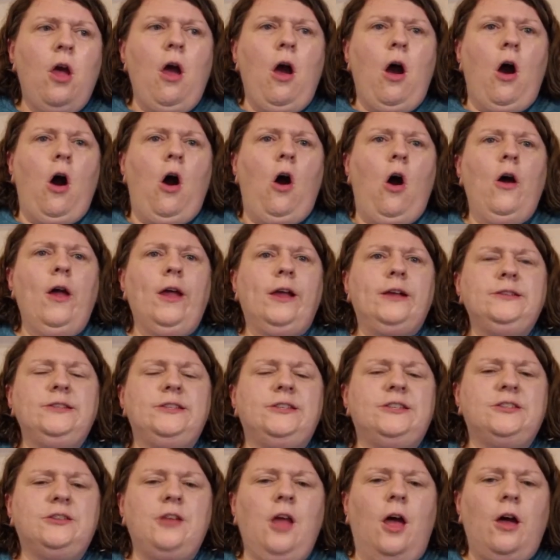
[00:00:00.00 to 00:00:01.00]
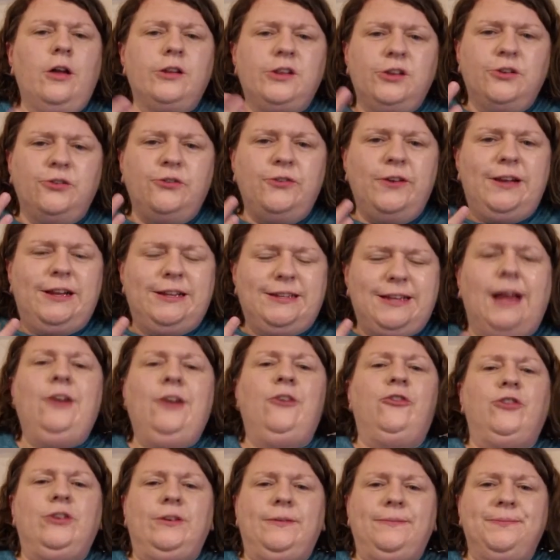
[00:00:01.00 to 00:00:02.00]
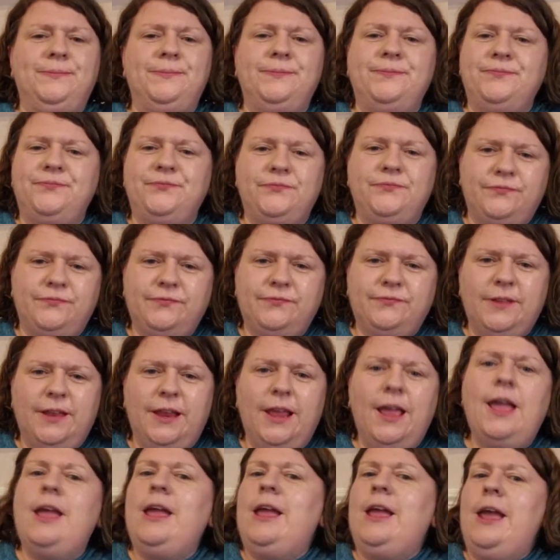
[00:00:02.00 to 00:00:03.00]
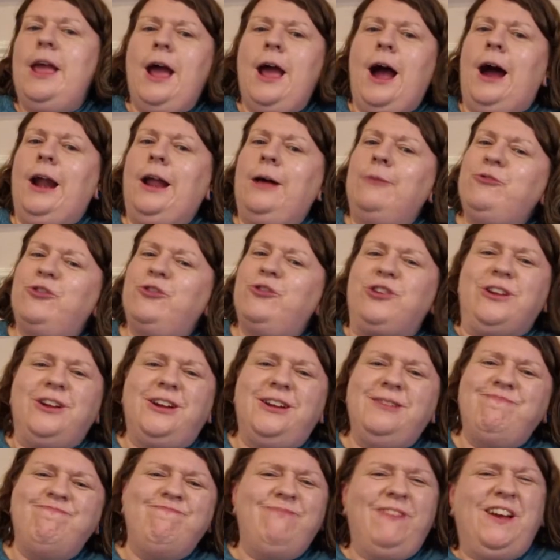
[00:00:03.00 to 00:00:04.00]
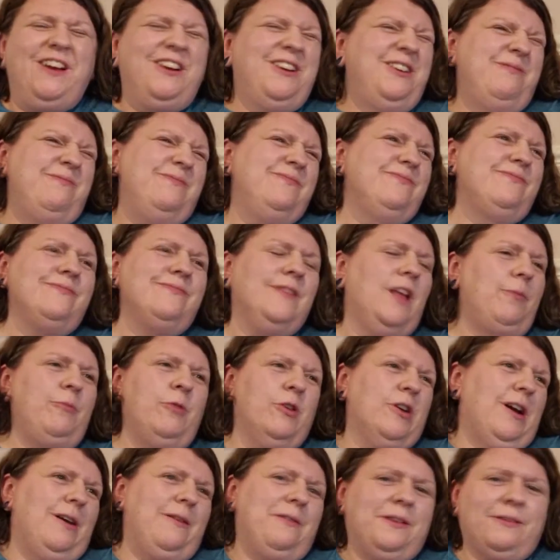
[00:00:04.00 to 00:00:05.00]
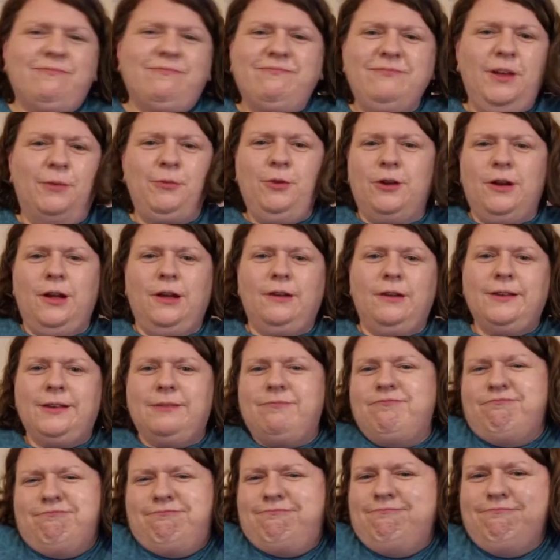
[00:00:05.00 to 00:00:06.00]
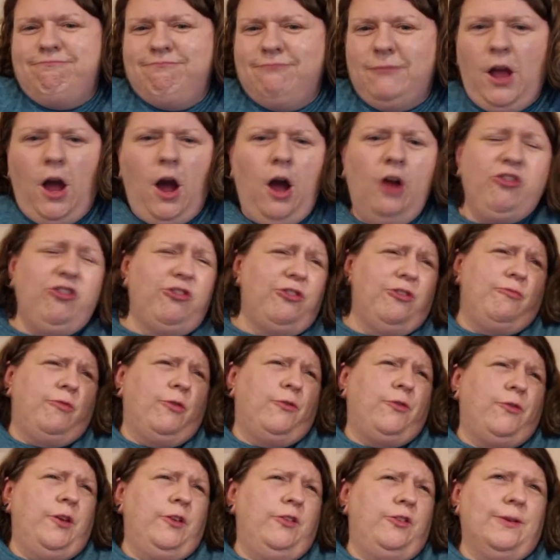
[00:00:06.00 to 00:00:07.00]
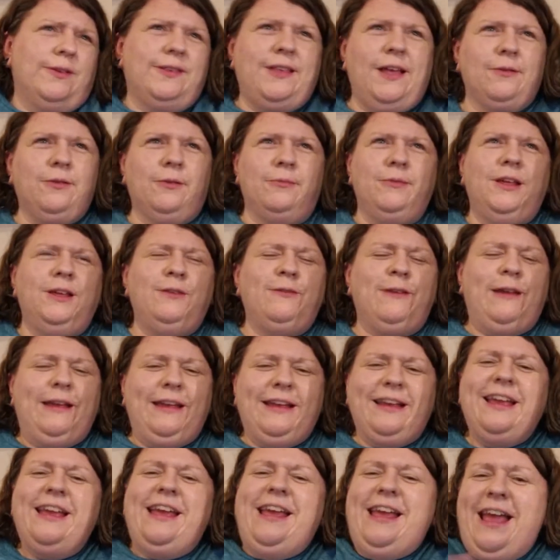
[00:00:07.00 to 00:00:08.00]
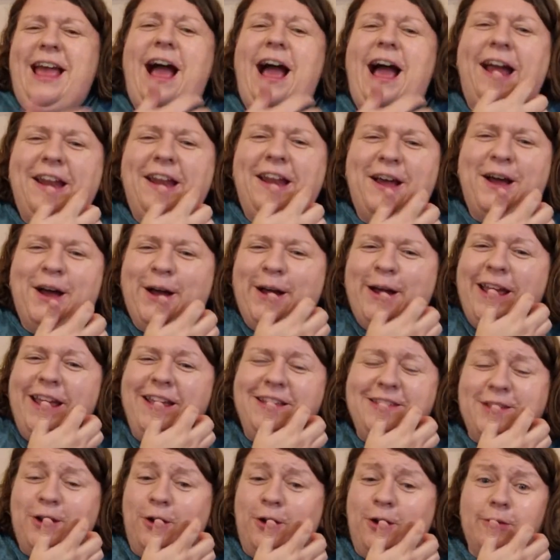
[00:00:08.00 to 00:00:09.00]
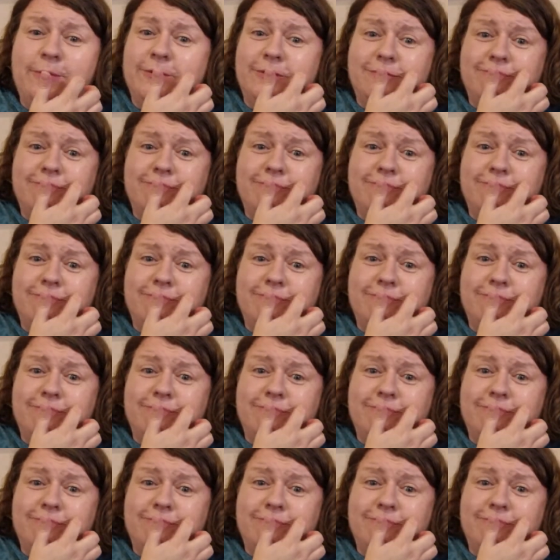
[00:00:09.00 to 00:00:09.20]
I can start to feel a tantrum. And I'm just like, no, I'm not going. I'm not going. I just refuse to accept I'm leaving. And it's horrible.